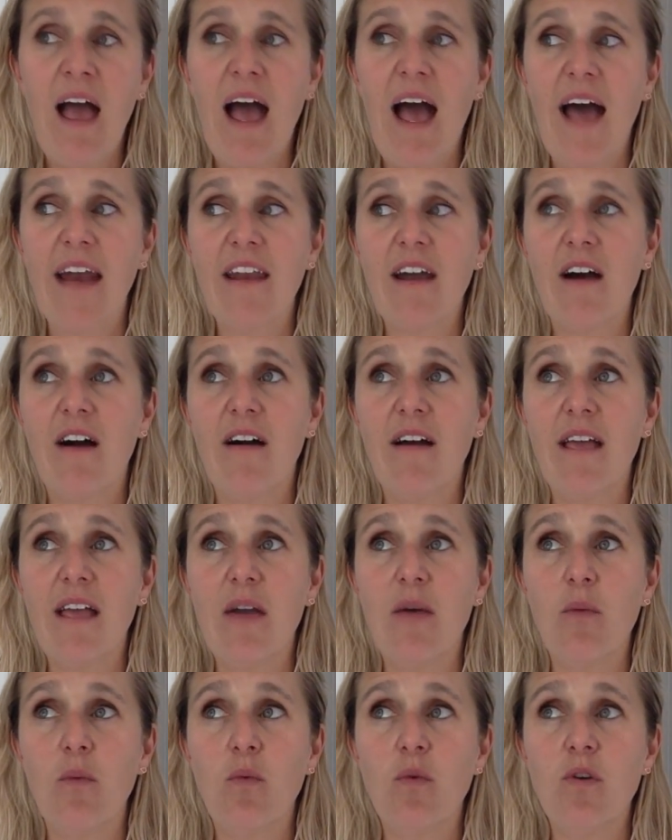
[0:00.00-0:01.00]
and
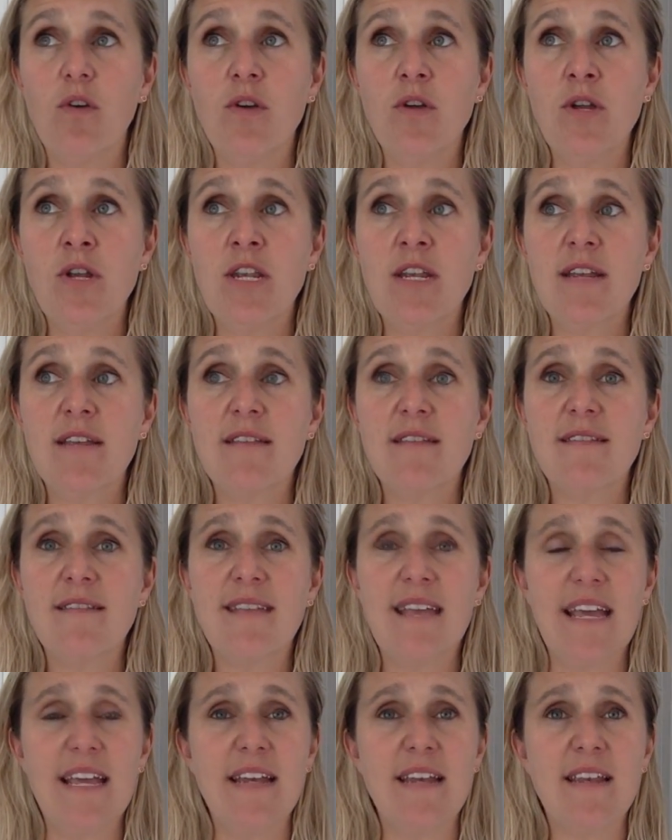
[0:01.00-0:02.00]
I would
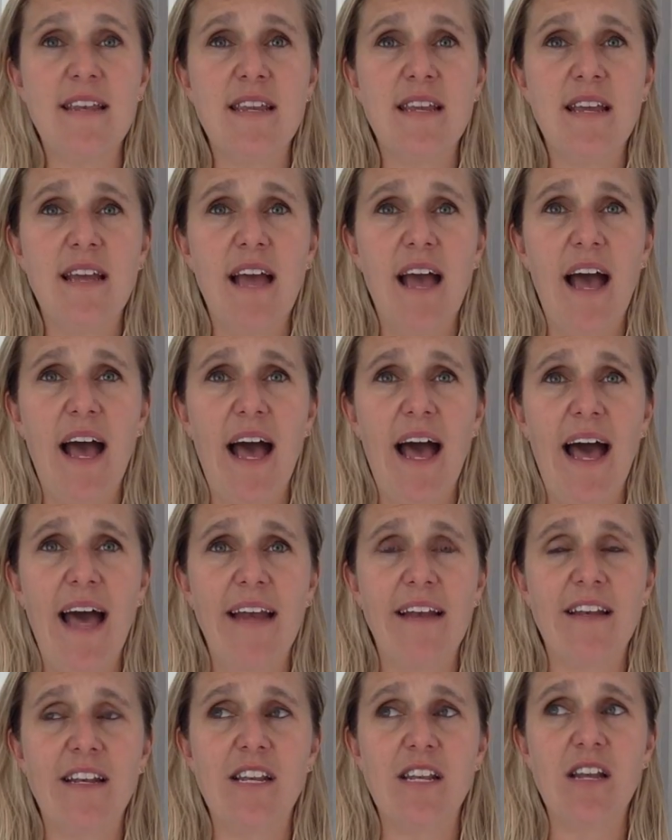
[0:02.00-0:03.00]
sit
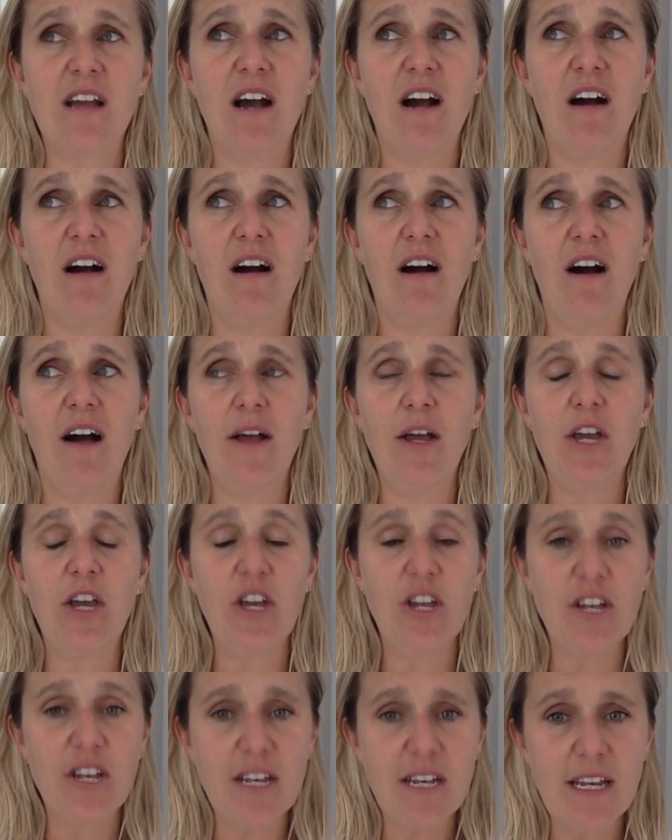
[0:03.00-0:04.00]
and I
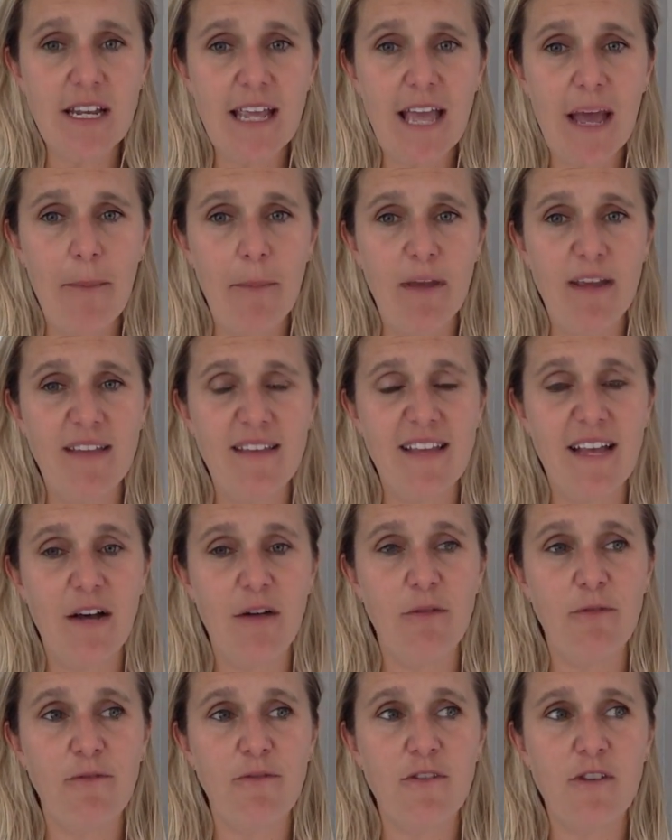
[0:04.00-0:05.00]
couldn't get
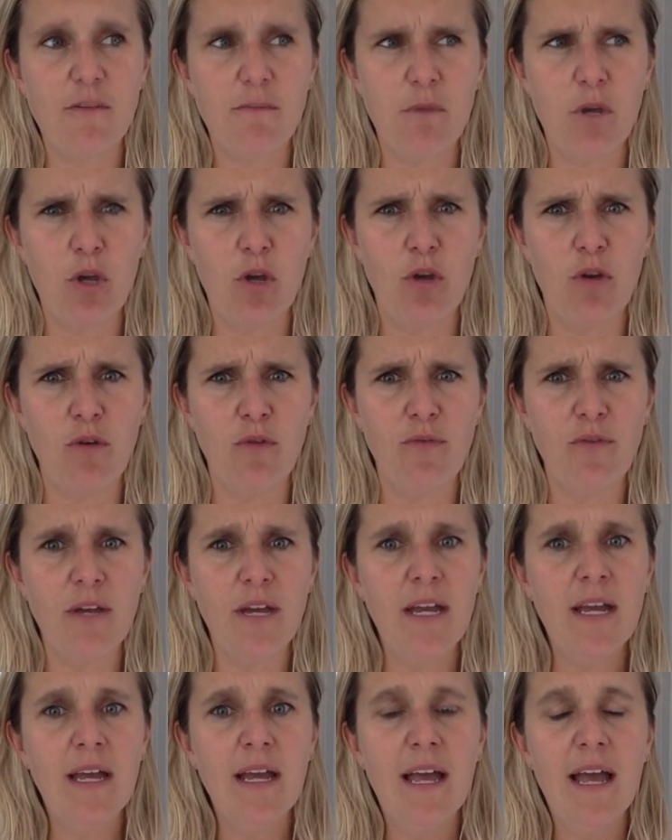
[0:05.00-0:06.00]
myself to move,
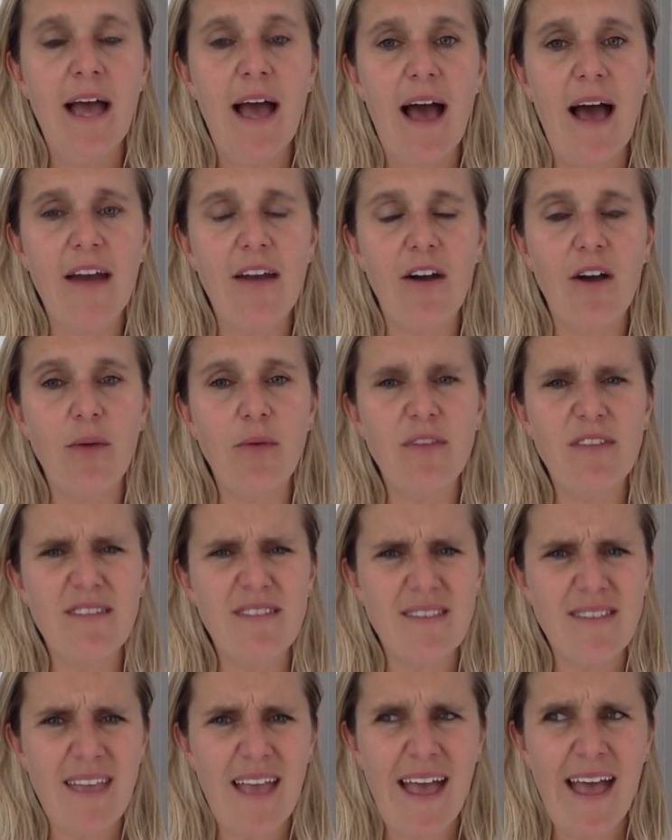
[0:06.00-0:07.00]
and I would
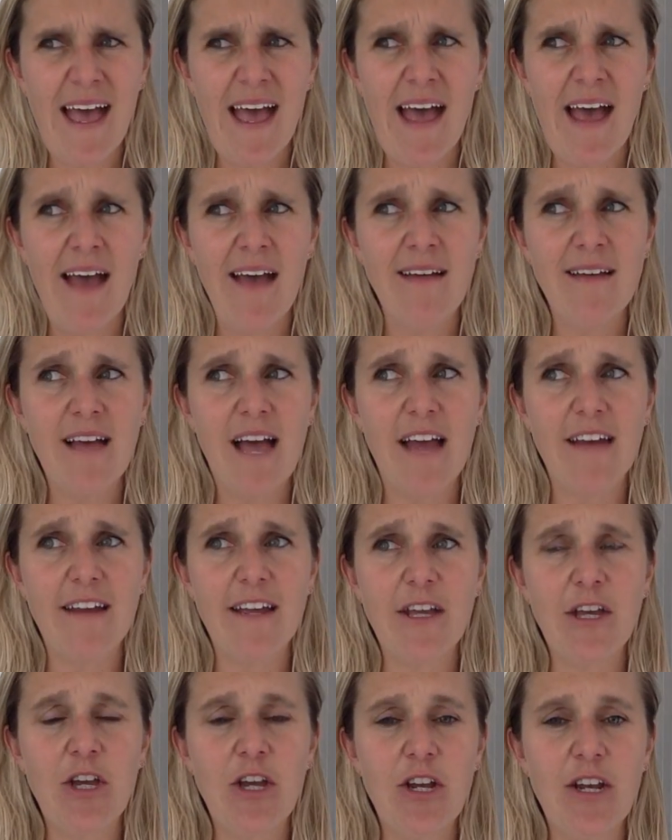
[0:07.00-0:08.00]
stare and
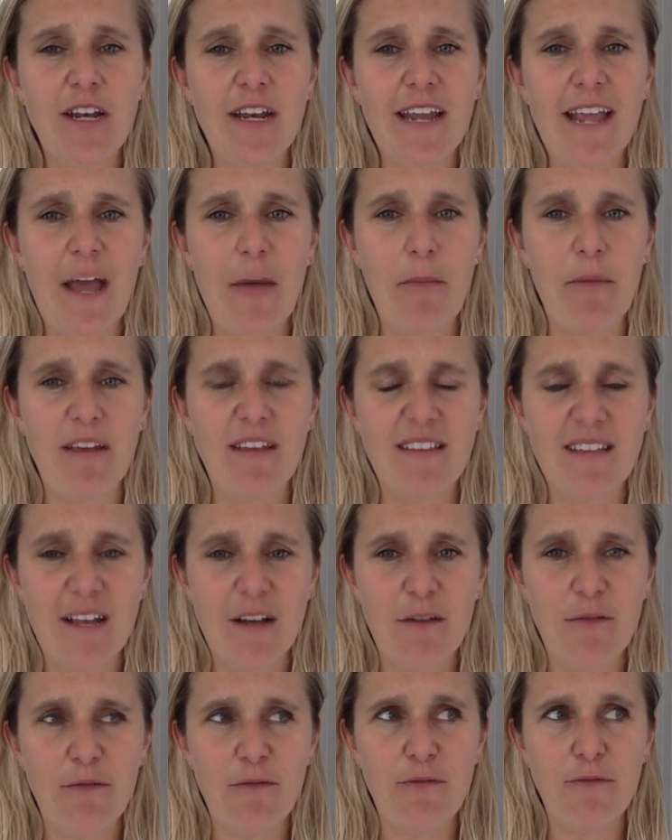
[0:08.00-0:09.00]
I couldn't get
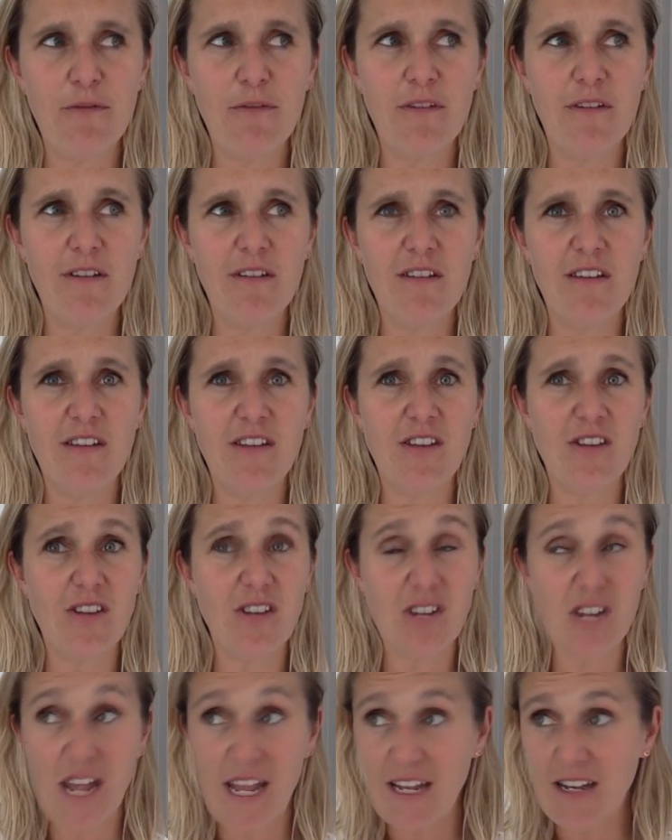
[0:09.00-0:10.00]
myself to
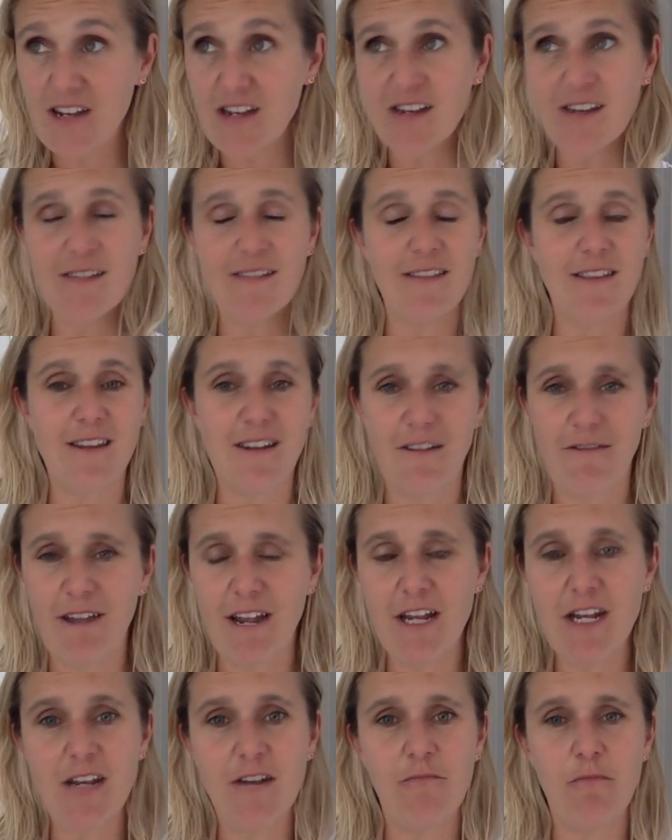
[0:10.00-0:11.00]
change the
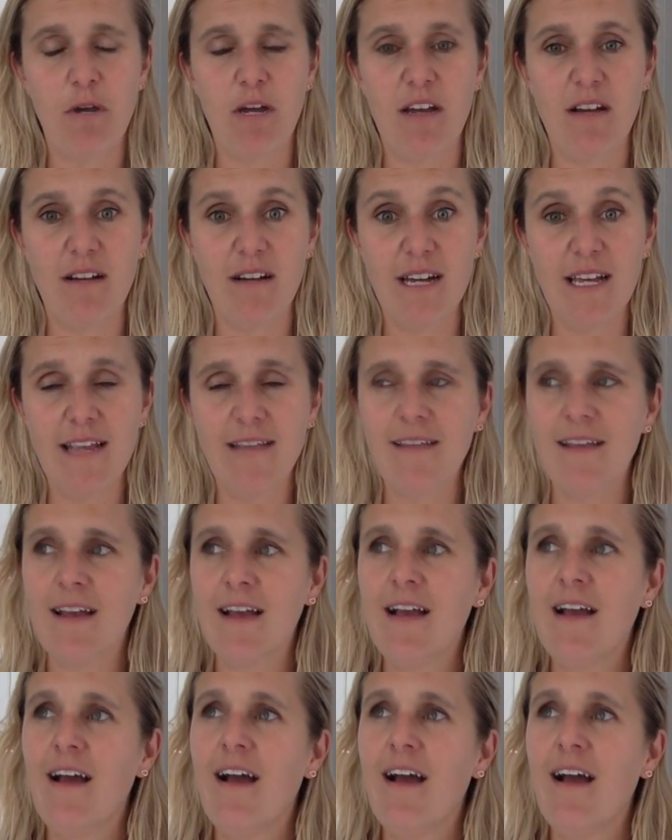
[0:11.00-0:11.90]
direction of my eyes.